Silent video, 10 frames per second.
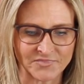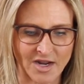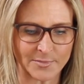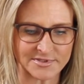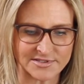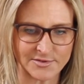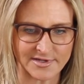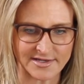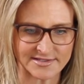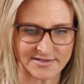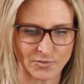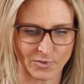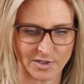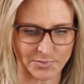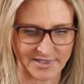opportunities in the
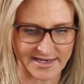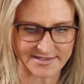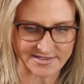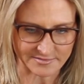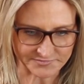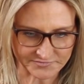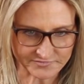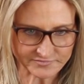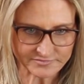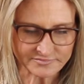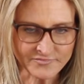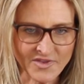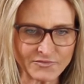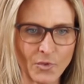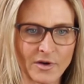workplace
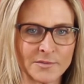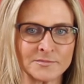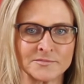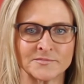for